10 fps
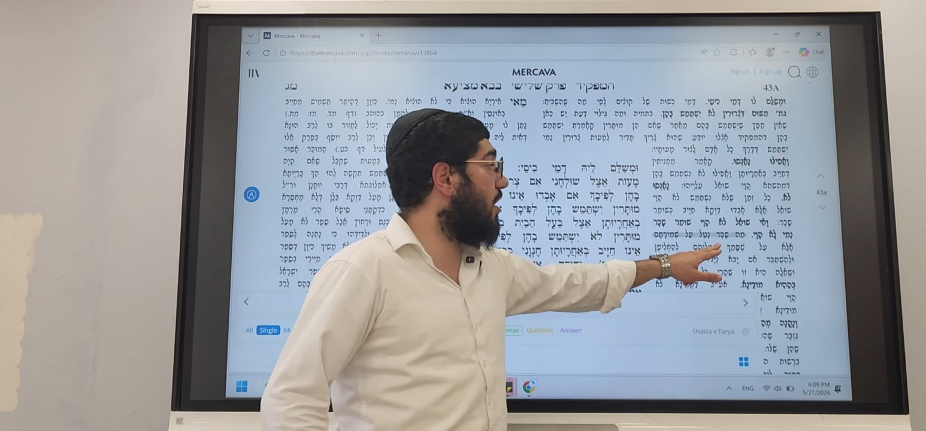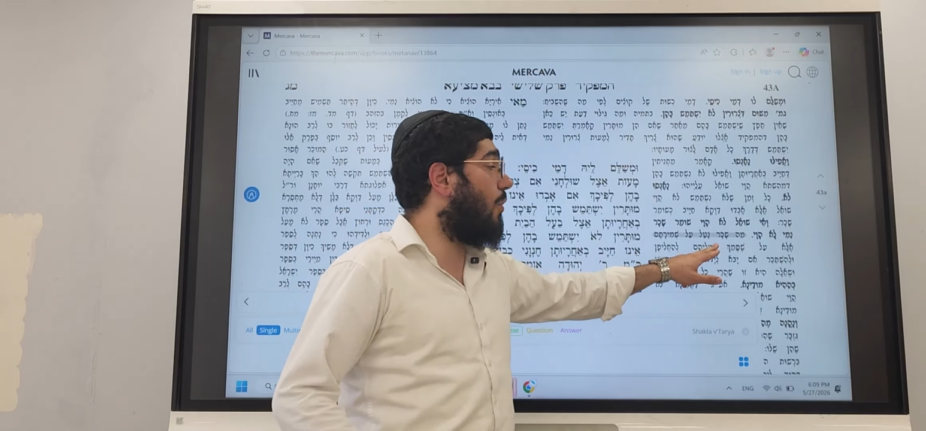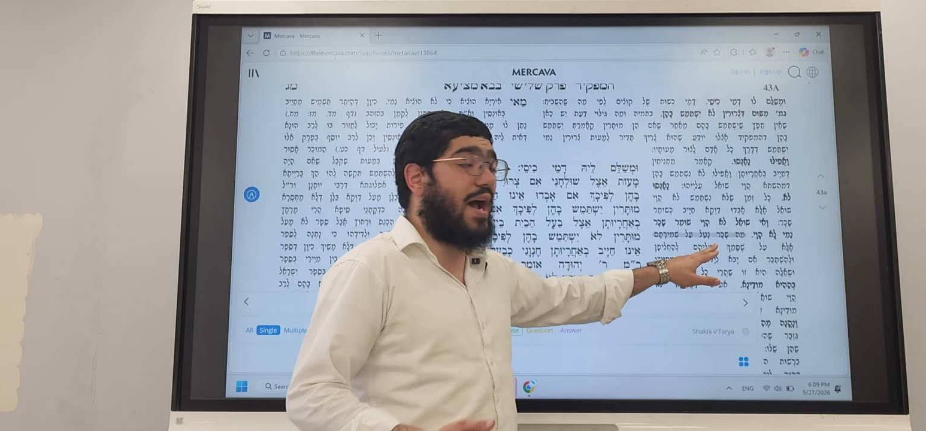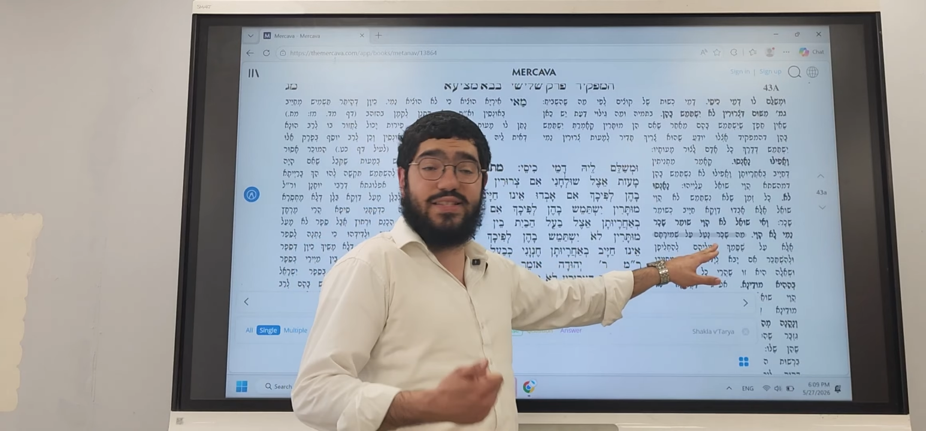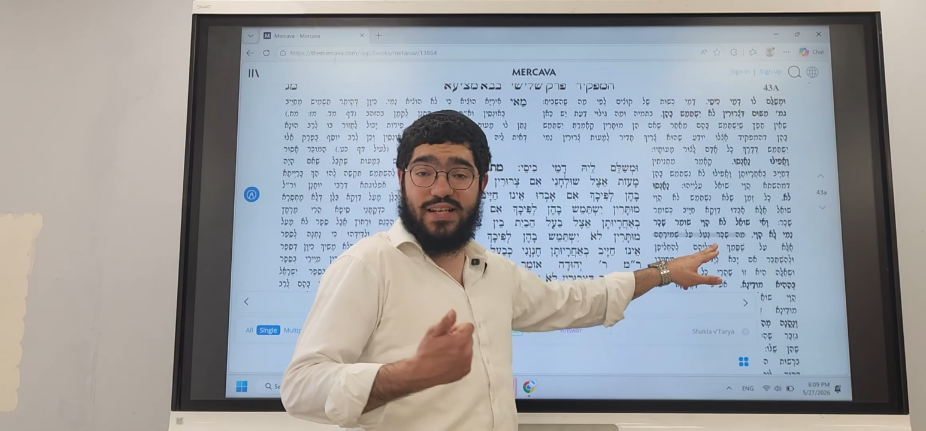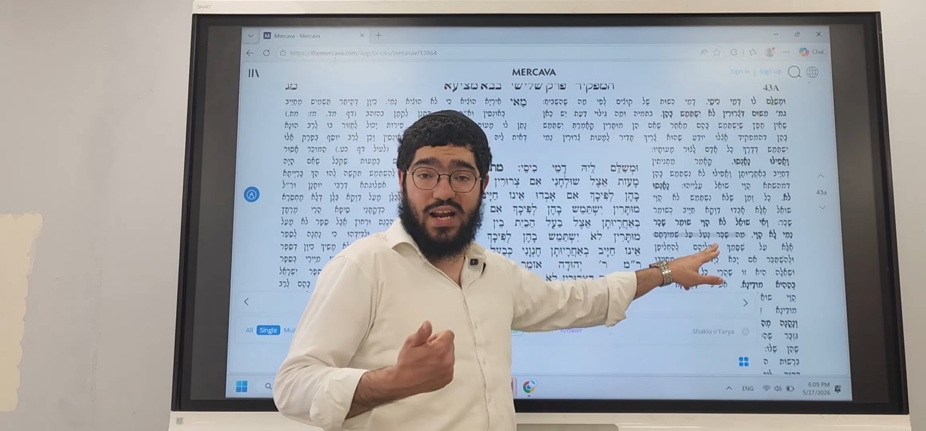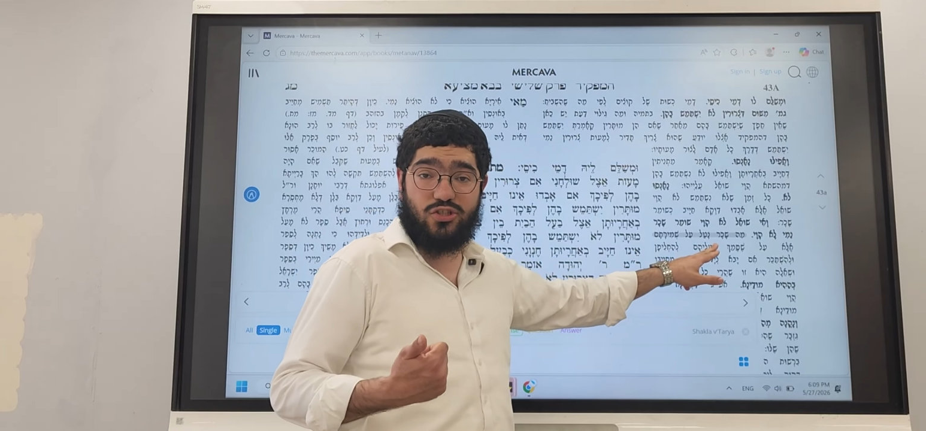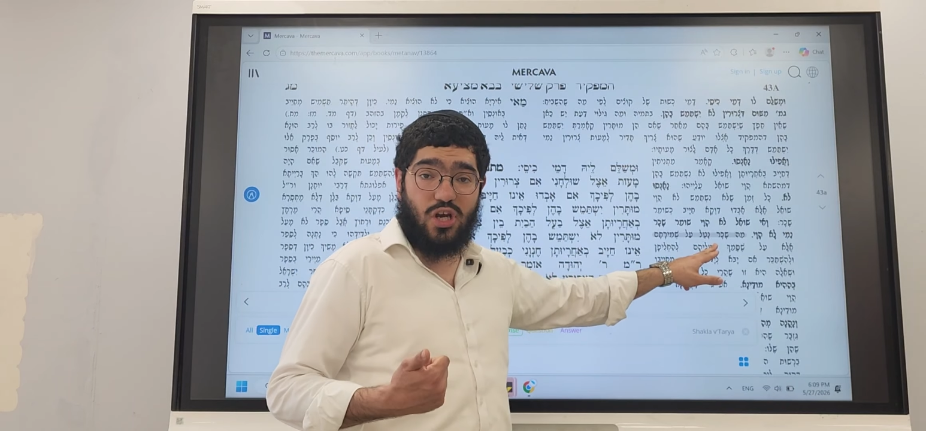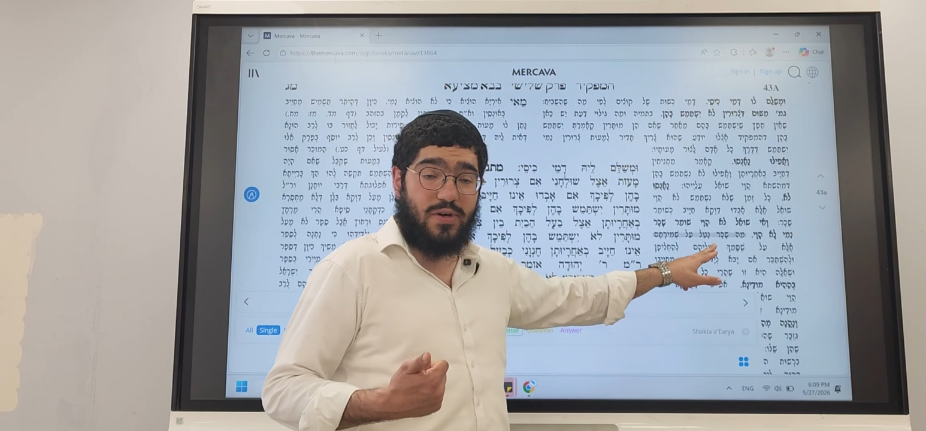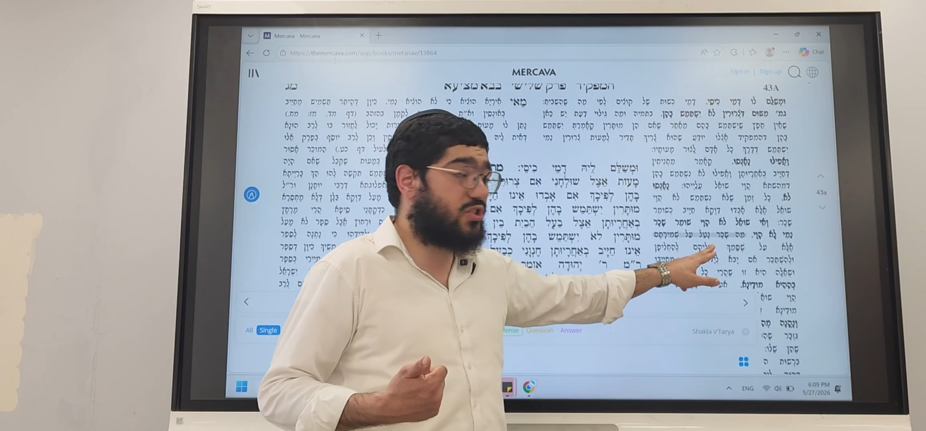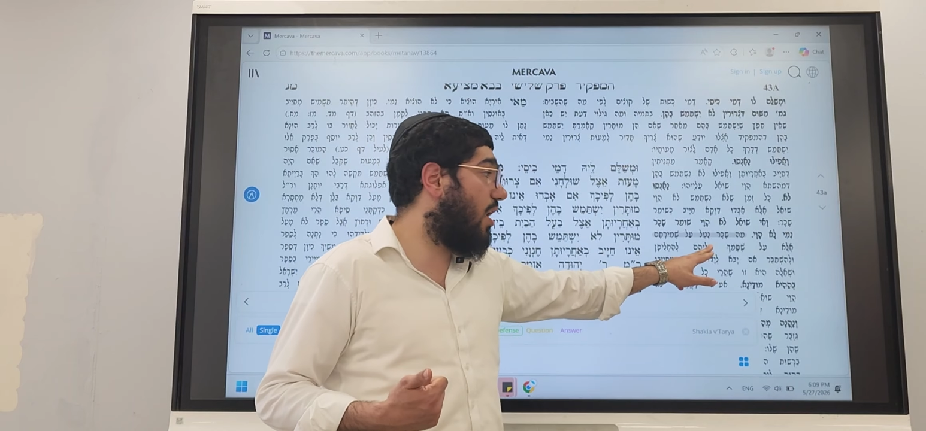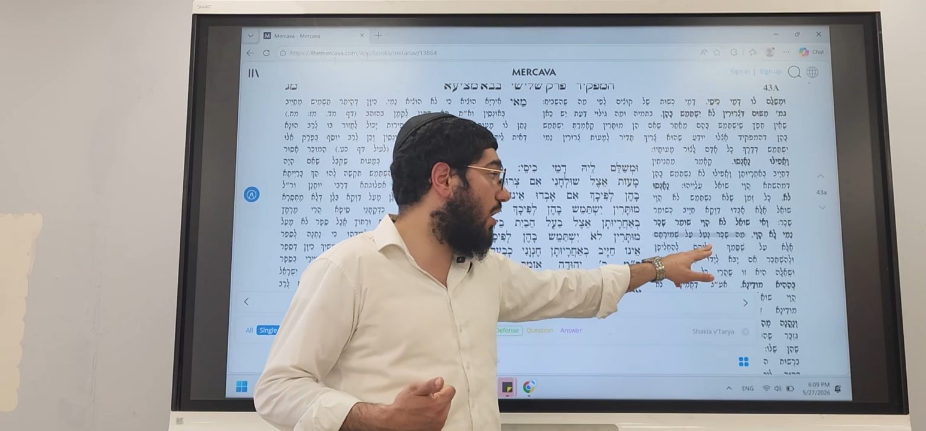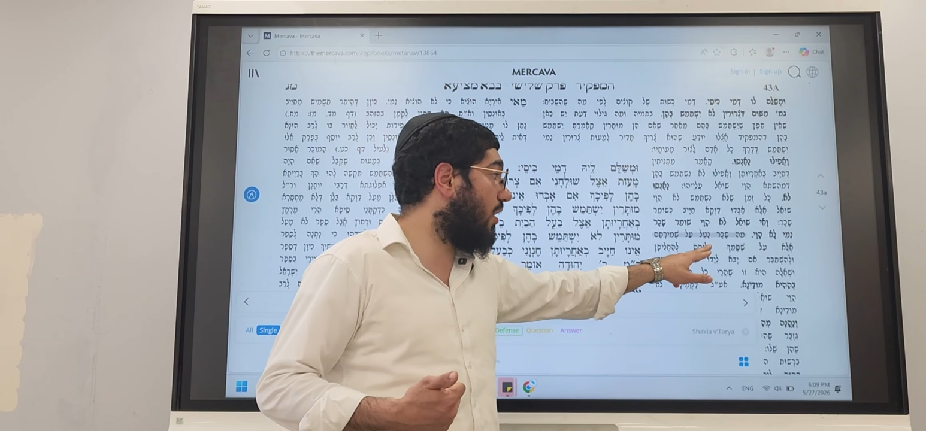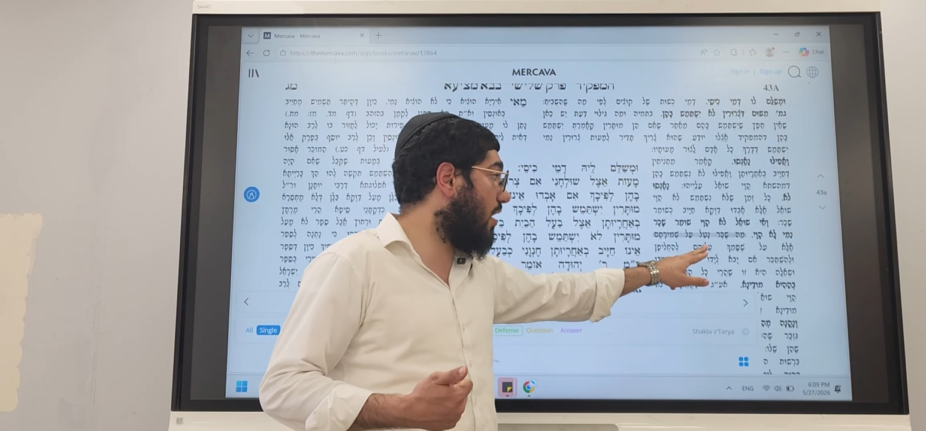why is he not a Shemer Sachar?